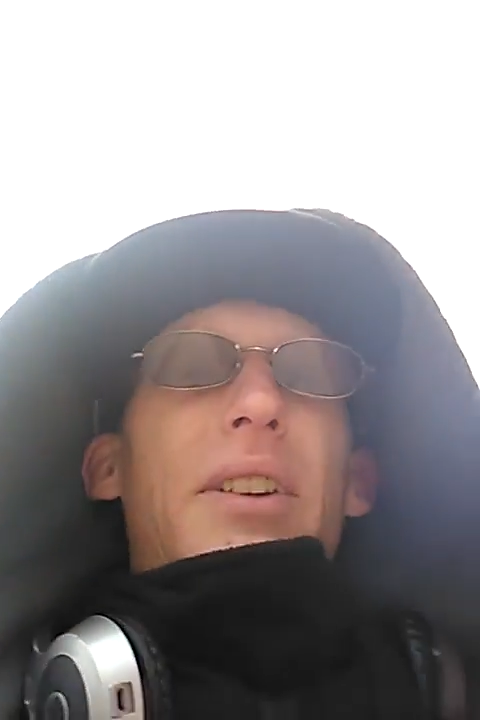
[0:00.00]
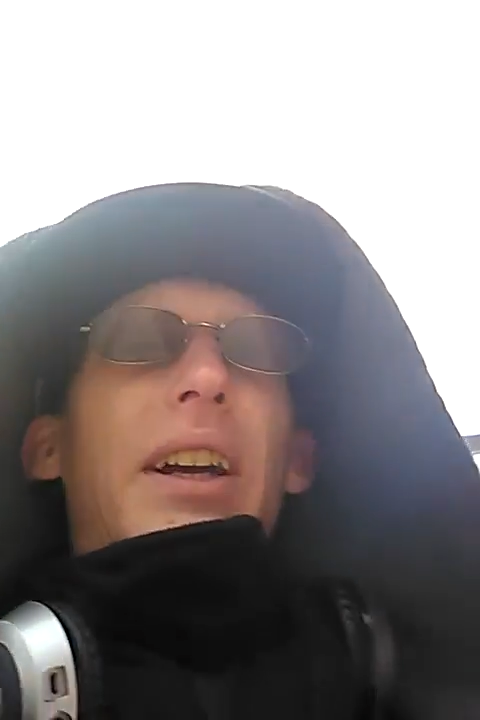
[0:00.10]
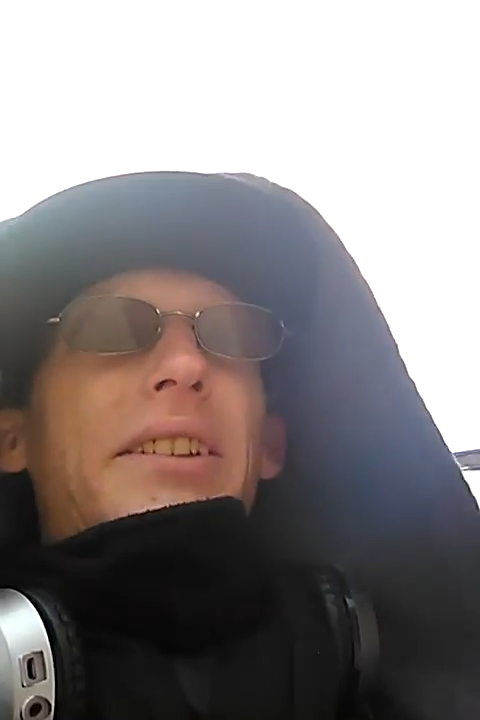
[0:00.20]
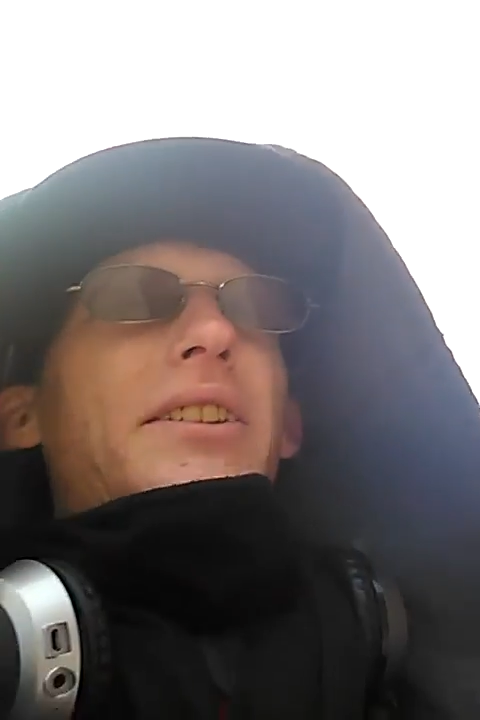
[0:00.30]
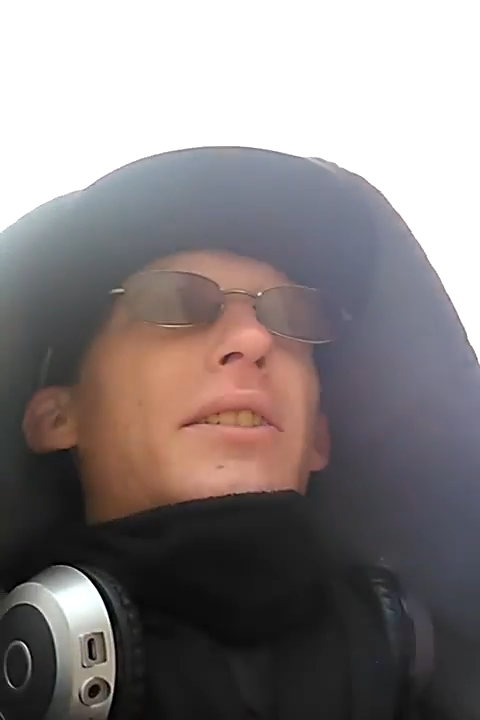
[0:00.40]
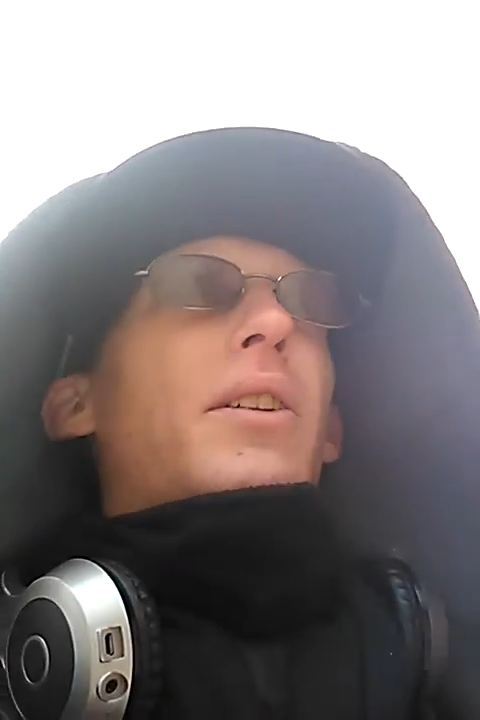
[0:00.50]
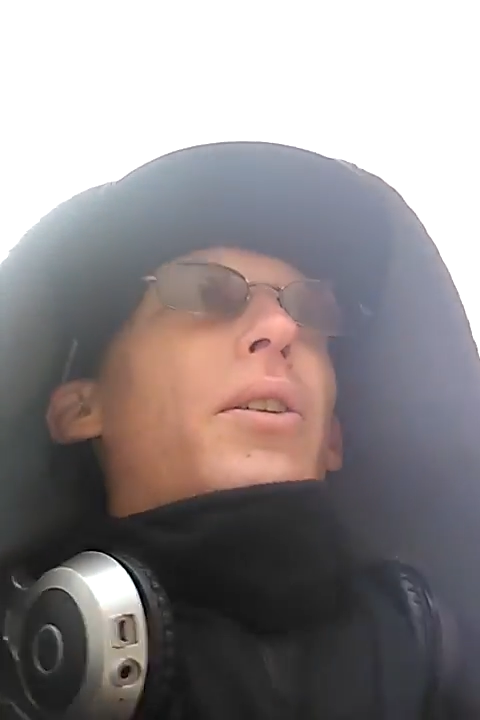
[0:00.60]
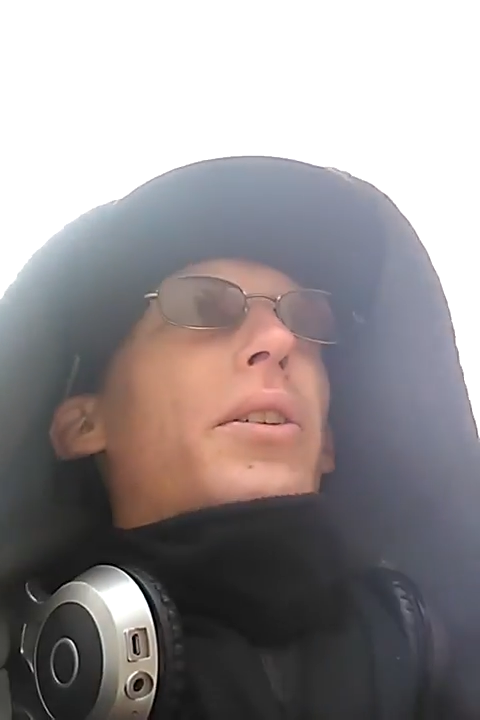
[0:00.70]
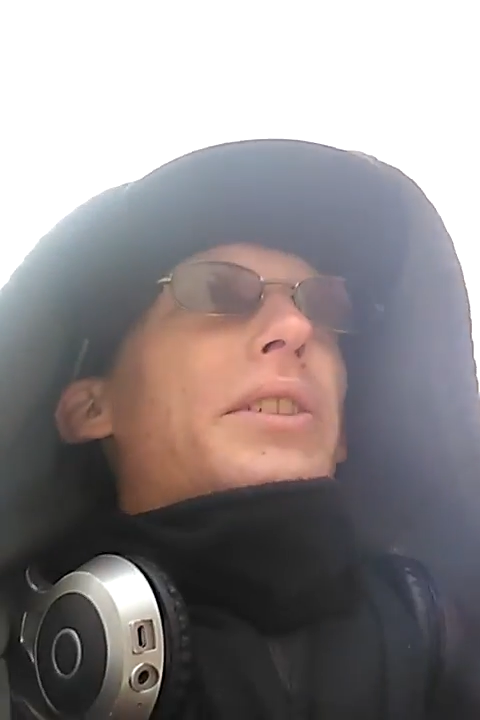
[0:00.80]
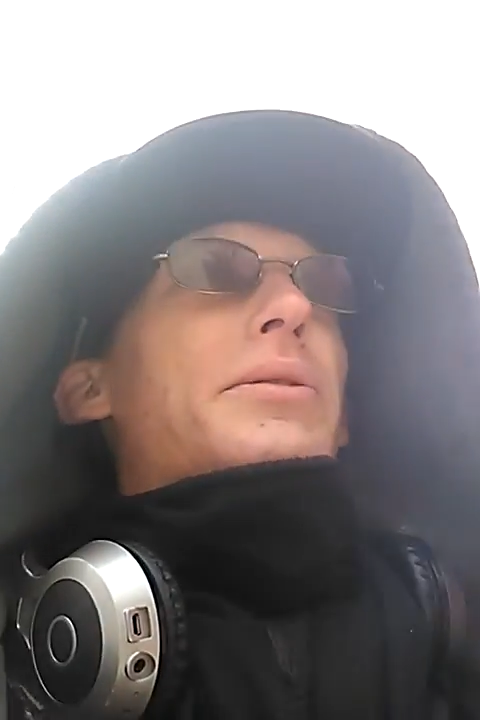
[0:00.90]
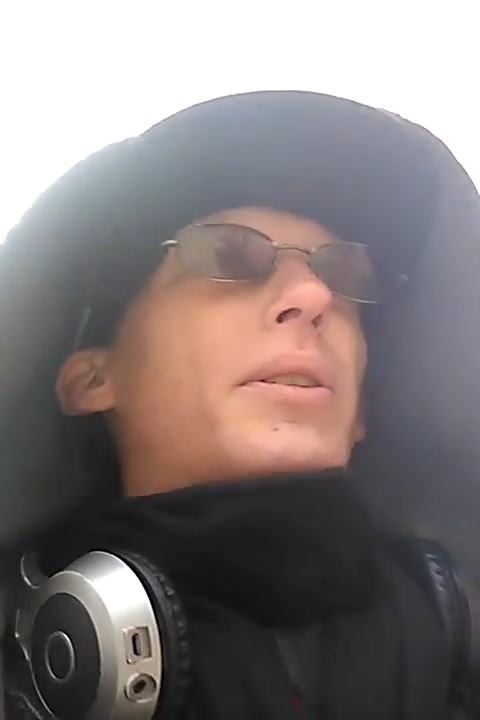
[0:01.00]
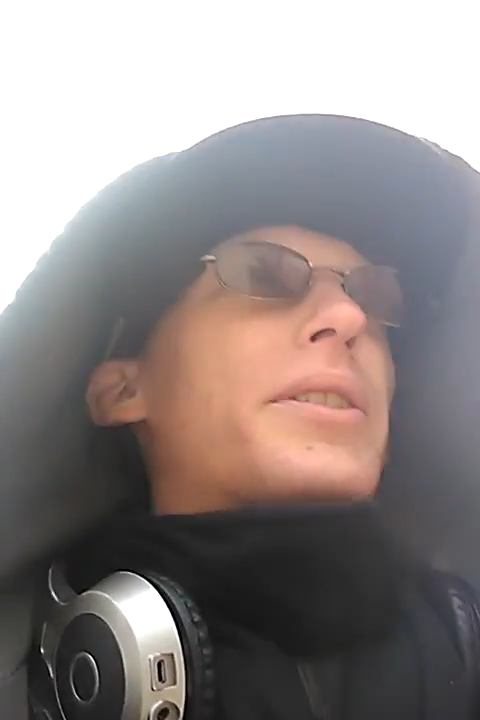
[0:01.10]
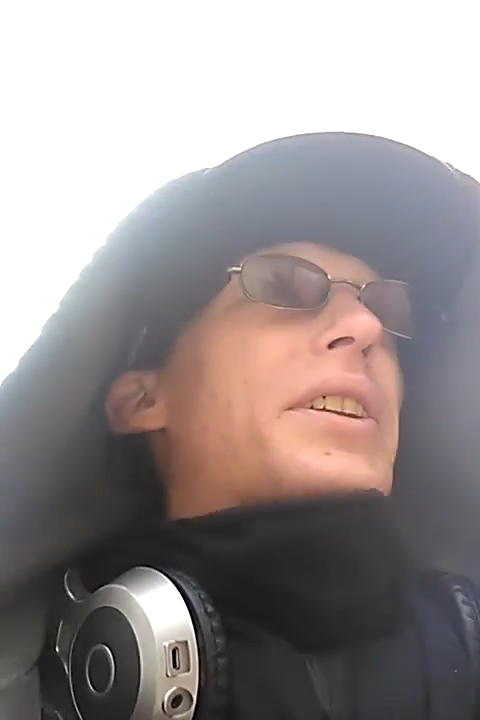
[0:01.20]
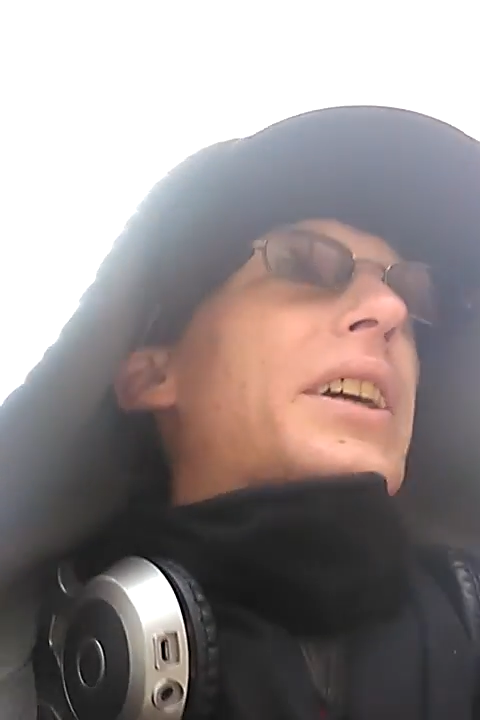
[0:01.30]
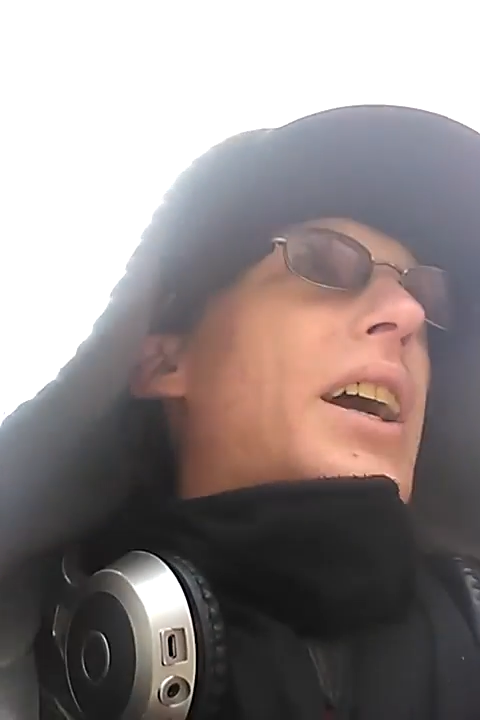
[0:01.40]
Faith in the Lord is
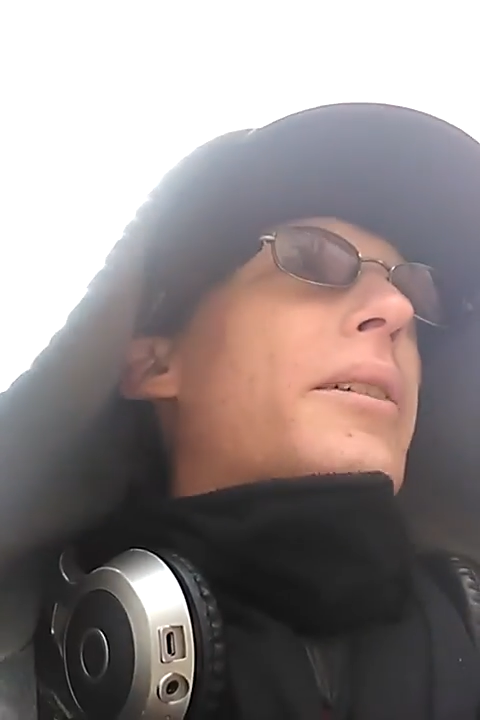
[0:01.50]
one thing